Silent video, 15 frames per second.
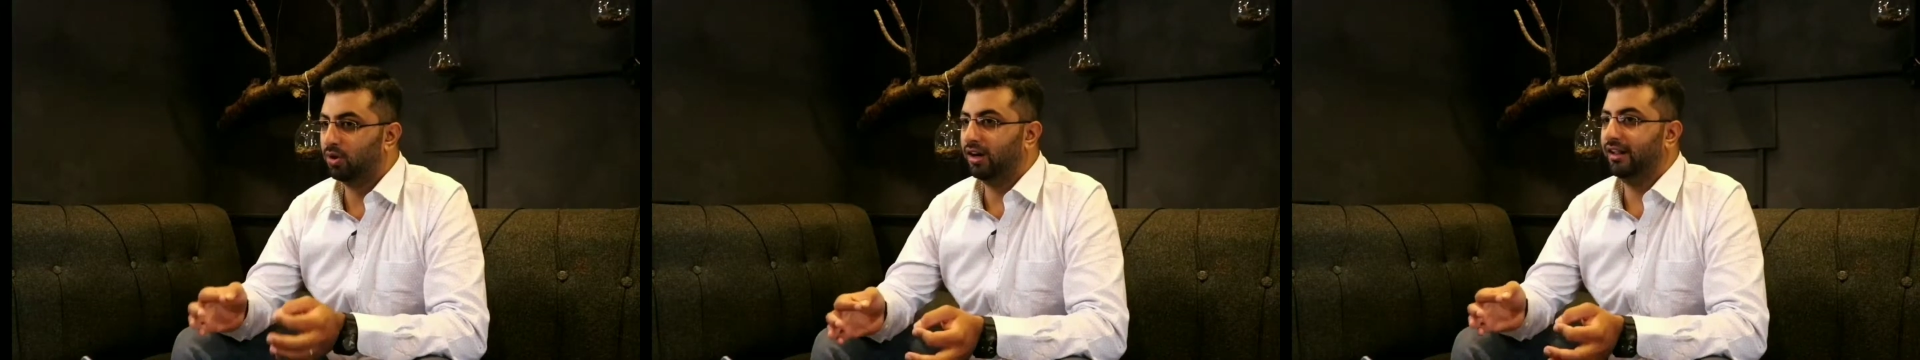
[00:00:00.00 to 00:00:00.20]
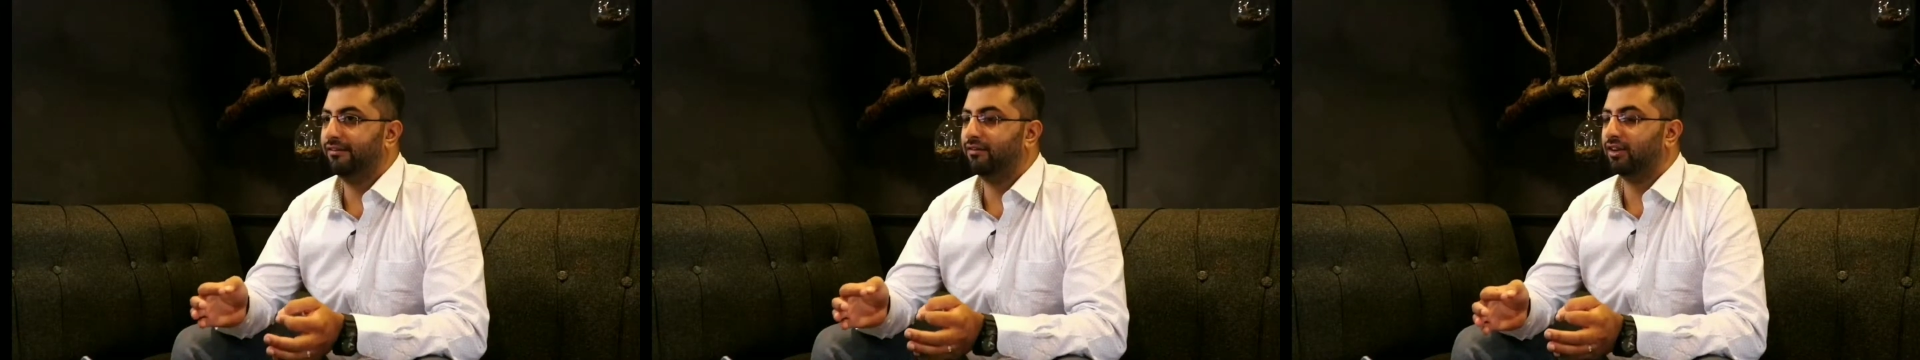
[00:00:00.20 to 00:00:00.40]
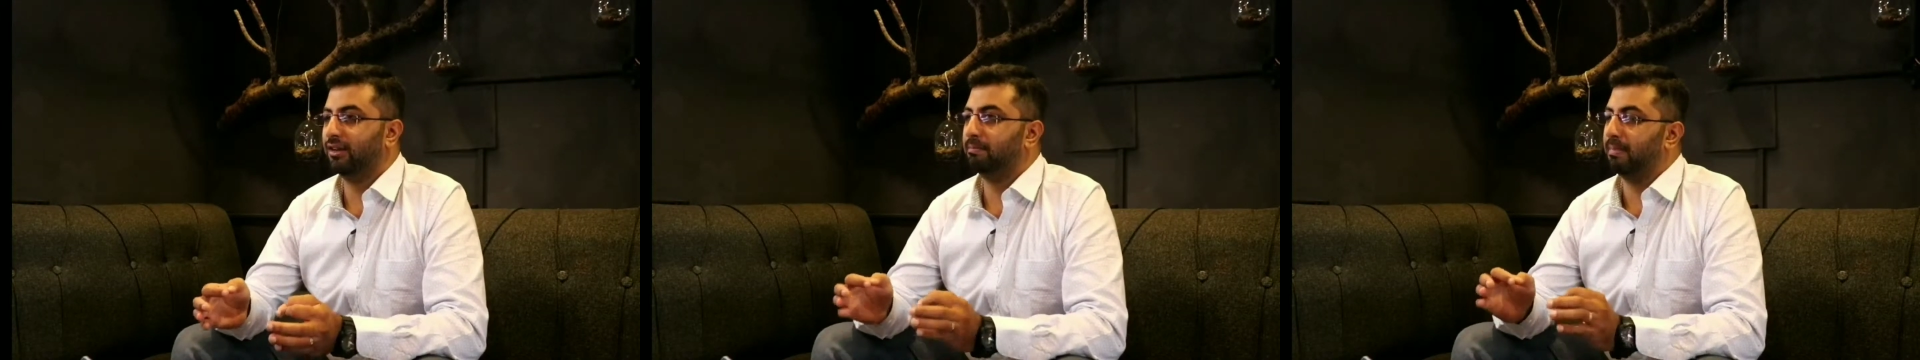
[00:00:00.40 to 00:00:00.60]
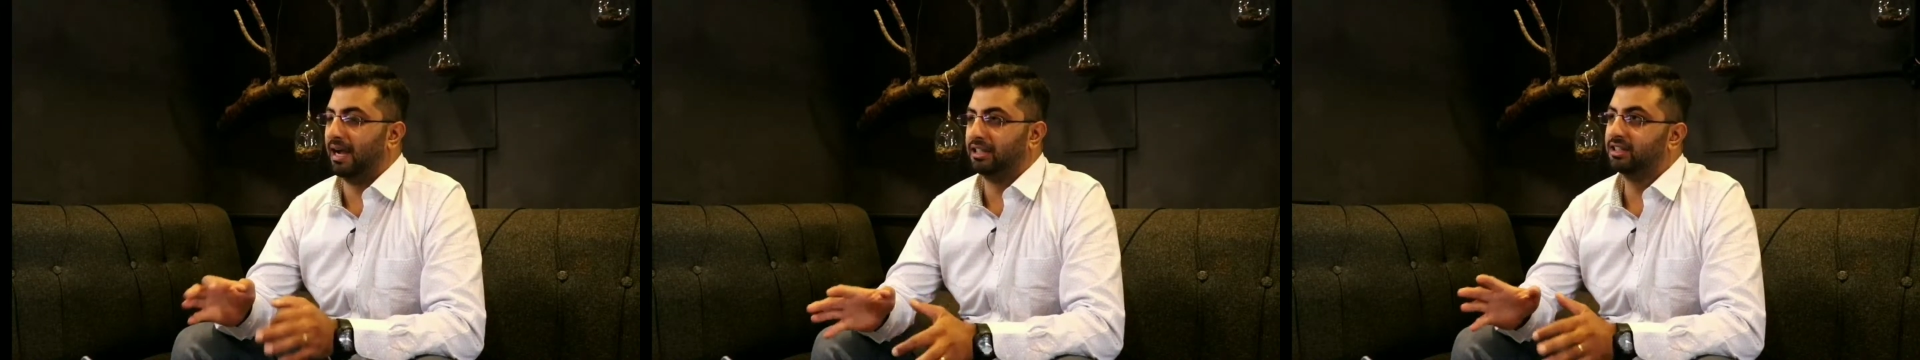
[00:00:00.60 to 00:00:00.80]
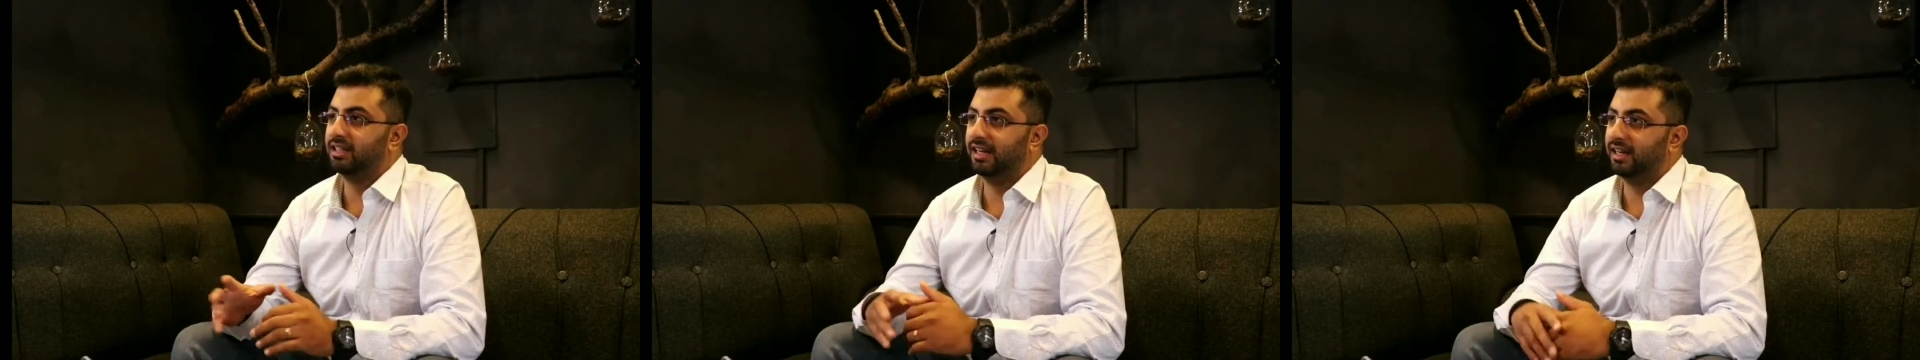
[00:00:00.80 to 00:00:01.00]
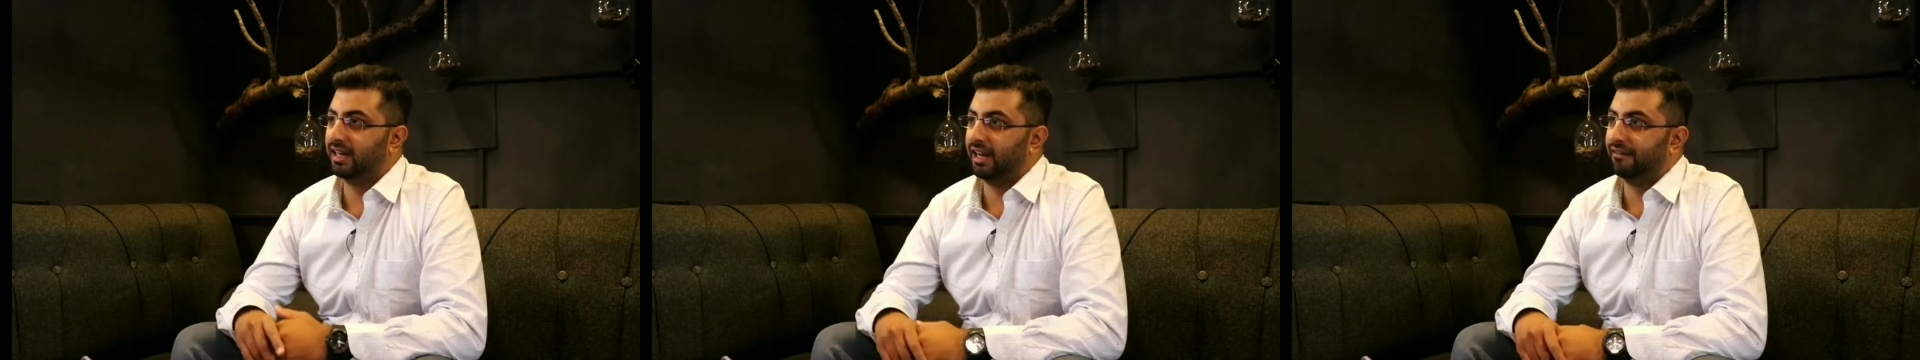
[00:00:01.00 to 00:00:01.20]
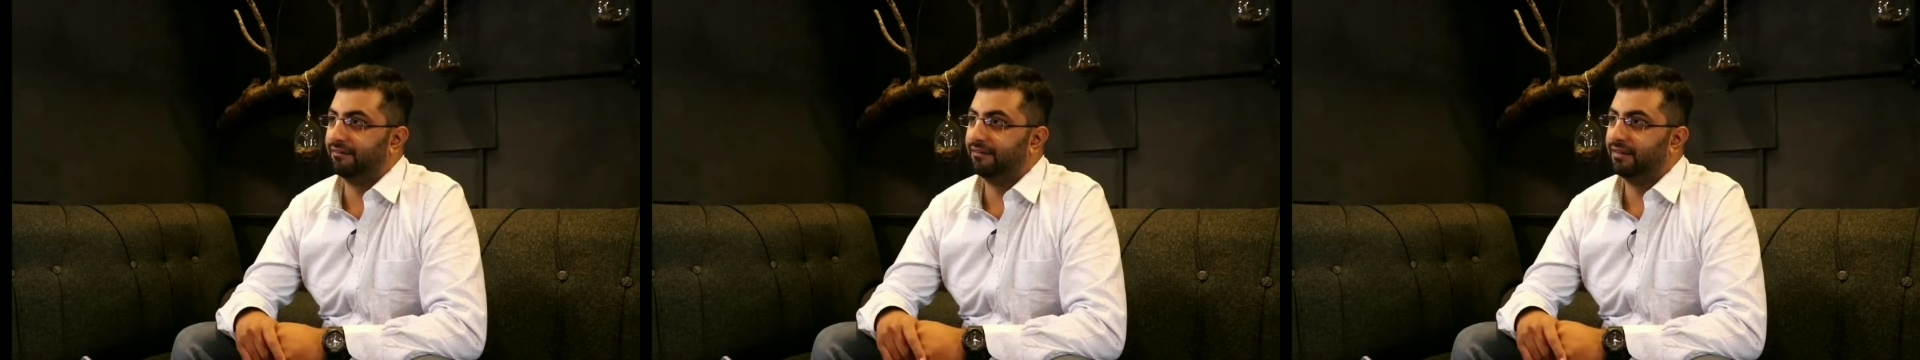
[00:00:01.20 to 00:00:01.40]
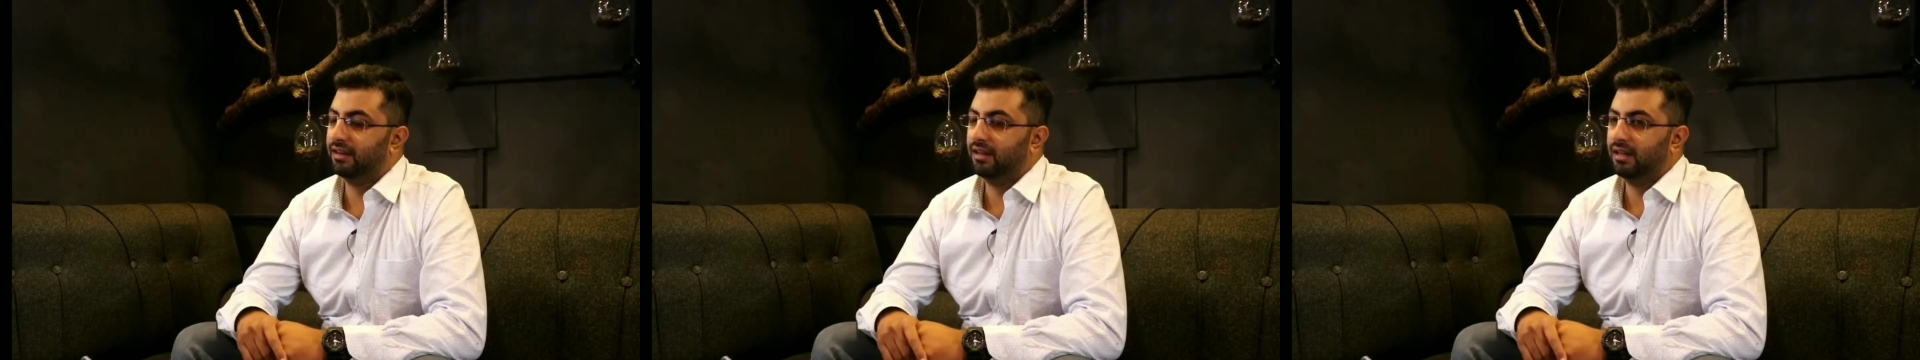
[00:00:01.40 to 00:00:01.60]
It's purely for the passion
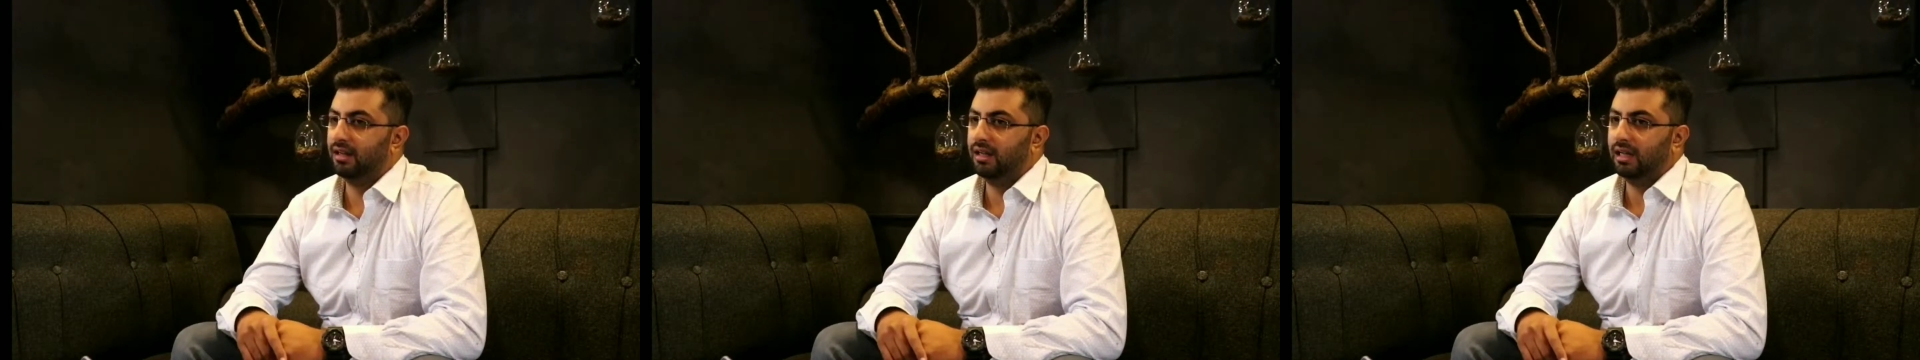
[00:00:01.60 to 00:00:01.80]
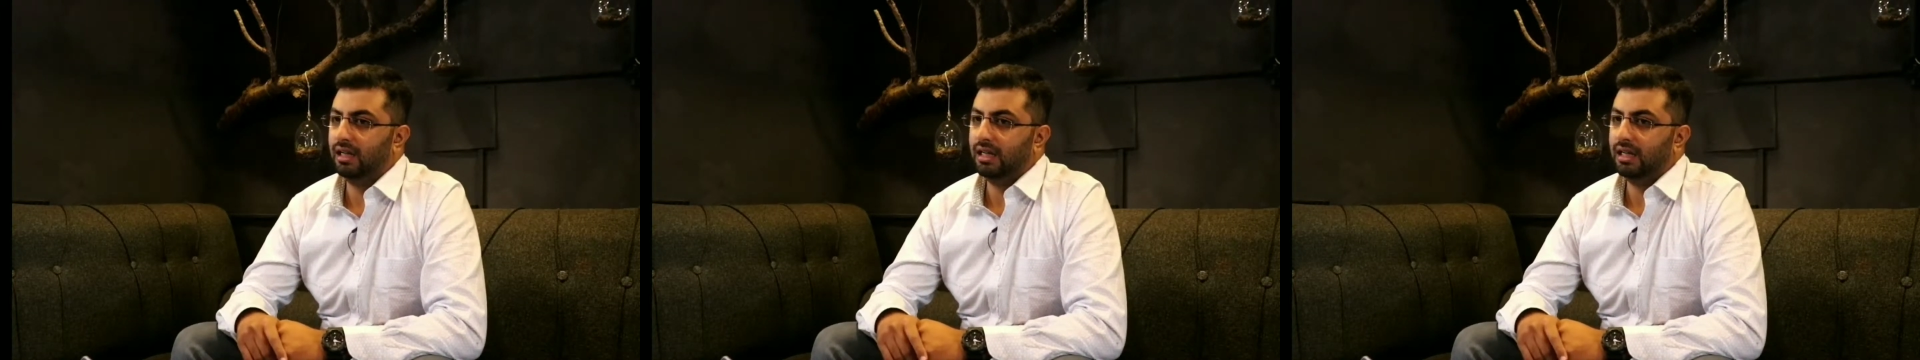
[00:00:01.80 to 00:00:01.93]
I drive.